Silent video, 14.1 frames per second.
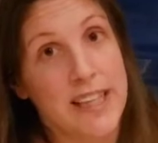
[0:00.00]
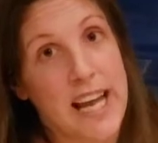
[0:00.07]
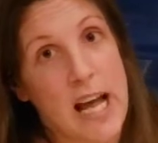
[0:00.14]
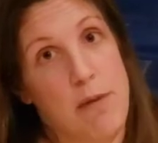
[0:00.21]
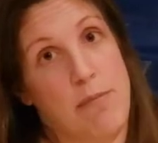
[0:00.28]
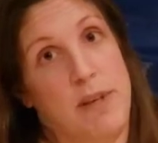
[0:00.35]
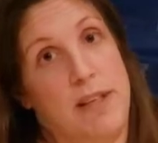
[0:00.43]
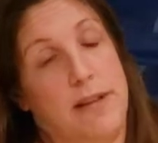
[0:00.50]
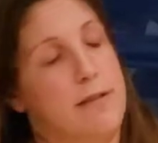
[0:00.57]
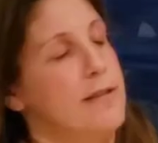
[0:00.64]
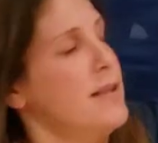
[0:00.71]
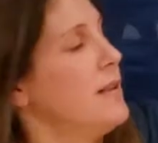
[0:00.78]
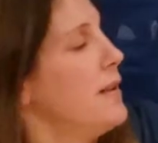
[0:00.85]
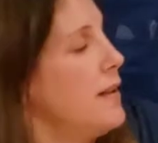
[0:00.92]
happen. There's
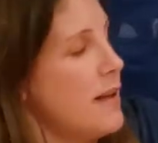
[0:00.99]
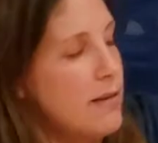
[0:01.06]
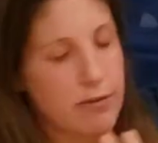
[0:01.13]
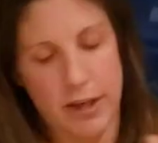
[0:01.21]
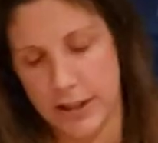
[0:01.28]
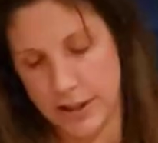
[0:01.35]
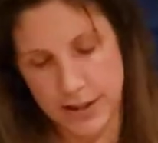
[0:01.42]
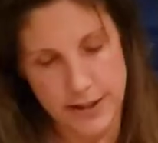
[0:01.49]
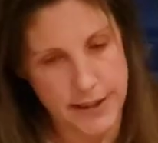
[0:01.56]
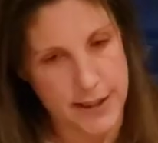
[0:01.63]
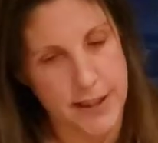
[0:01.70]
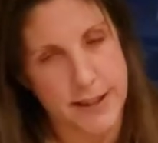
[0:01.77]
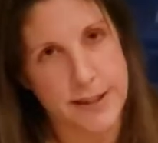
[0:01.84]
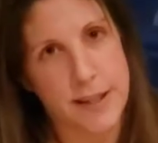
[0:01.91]
nothing outrageous in
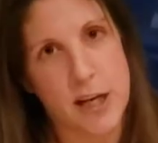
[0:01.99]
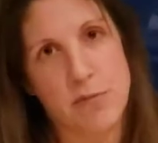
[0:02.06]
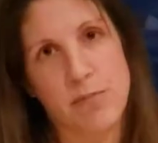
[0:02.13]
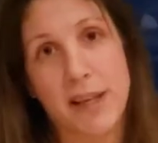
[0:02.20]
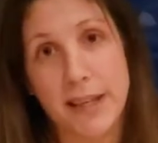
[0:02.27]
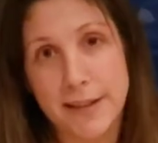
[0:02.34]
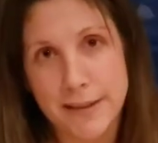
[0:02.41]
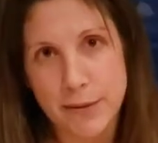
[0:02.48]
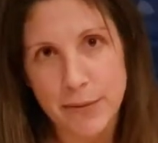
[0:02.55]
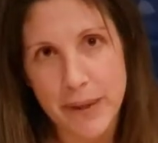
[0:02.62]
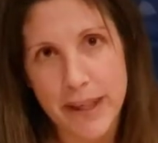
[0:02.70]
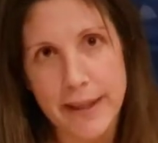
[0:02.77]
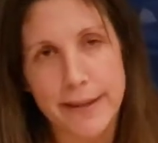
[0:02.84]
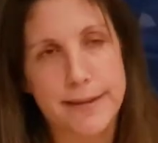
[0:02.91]
it. It's not pigs in
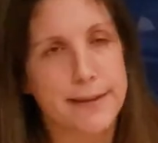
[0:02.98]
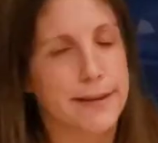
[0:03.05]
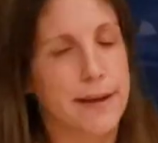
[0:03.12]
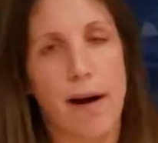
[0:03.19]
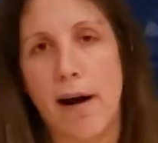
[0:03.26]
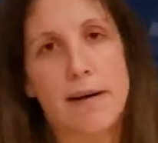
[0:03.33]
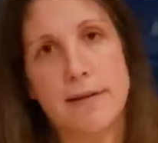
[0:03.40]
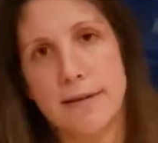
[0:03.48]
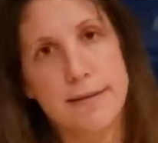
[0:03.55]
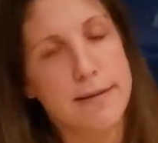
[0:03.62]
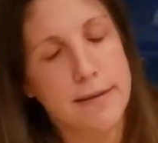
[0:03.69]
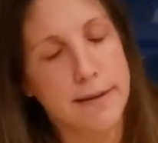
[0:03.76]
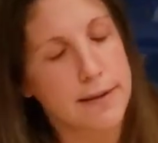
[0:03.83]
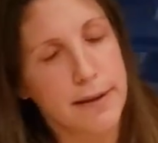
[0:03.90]
wigs and oxes
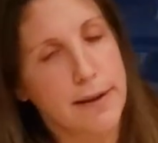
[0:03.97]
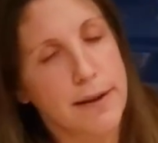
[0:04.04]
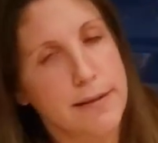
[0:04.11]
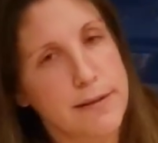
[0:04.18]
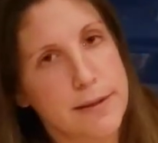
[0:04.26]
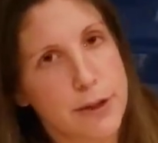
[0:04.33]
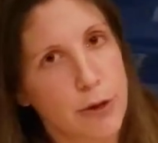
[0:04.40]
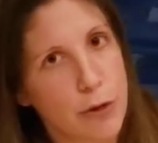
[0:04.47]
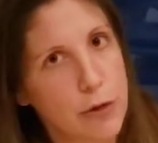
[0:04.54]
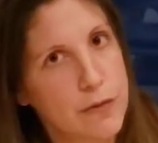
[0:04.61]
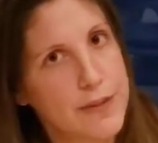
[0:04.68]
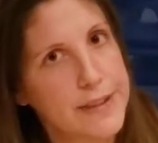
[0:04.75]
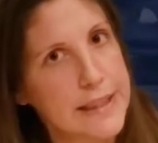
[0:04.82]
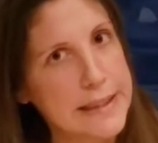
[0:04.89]
cooking on
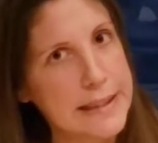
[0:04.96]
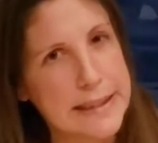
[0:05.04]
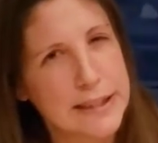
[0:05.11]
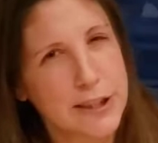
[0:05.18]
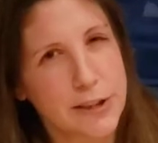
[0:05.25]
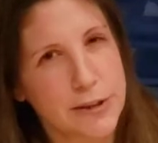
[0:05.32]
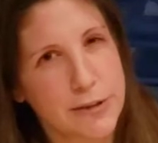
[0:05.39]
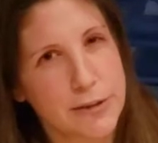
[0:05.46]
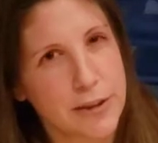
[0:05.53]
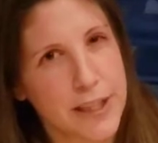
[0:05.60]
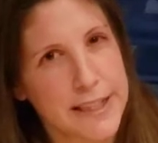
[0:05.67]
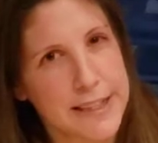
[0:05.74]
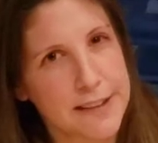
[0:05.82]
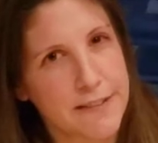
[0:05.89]
stoves. Nothing too
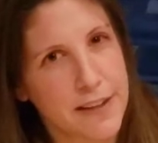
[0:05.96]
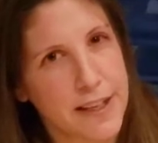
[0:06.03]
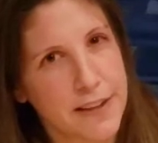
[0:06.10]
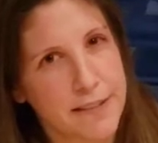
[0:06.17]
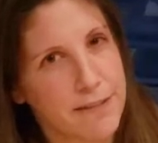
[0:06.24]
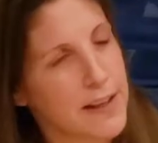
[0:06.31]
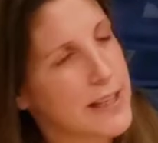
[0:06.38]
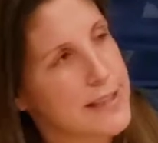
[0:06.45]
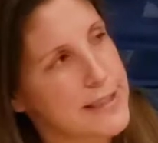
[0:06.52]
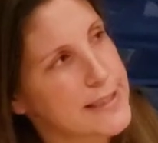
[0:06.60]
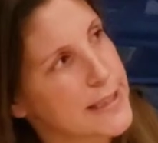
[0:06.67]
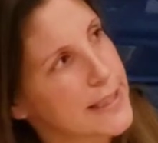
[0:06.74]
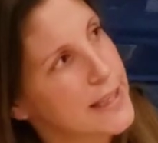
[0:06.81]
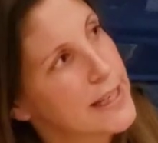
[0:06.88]
crazy
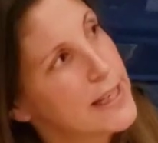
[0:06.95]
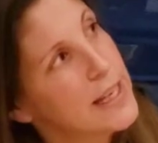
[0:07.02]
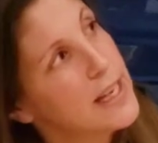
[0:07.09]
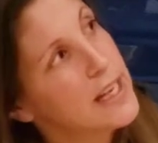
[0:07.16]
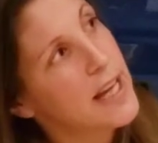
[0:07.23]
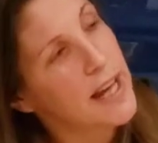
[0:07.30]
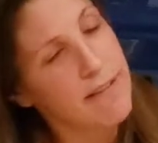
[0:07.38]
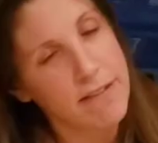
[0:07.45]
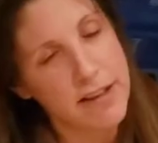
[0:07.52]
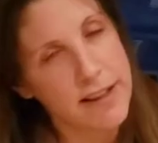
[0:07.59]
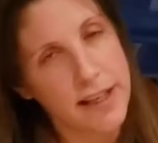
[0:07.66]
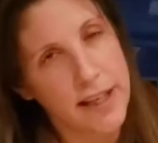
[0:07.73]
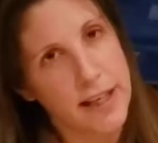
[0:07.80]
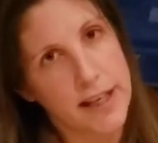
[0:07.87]
fantasy.
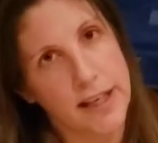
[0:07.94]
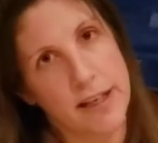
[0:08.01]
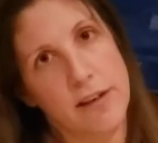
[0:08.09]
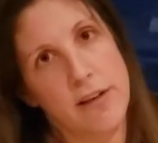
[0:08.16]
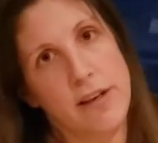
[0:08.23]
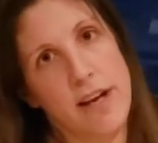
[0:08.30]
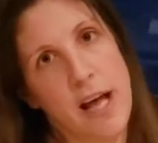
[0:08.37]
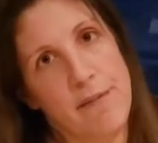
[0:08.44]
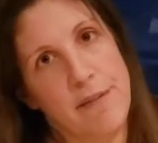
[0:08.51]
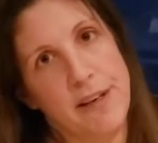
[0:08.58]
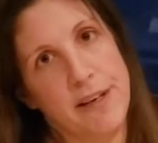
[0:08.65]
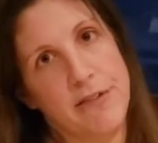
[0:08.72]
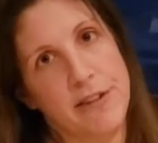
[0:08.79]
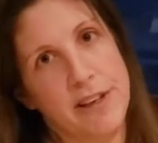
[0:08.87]
Everything in it could happen
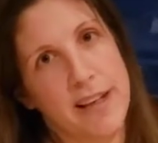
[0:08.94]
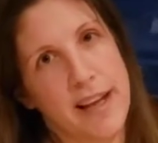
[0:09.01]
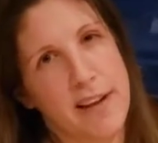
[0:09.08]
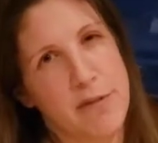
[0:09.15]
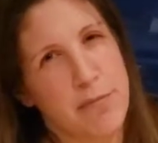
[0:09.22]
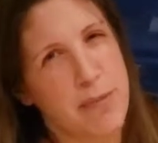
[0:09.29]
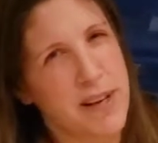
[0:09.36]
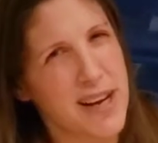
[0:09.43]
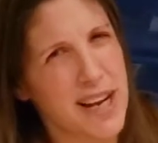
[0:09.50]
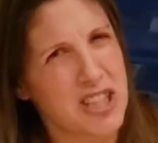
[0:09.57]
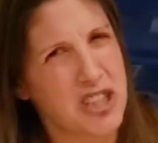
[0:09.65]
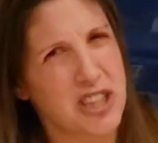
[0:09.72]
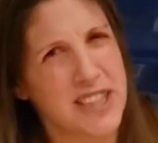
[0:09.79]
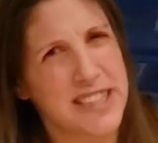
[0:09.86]
in real life, but it
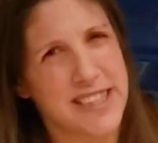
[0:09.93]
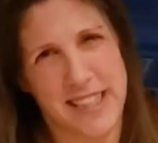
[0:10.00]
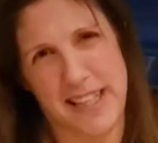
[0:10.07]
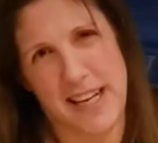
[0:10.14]
actually didn't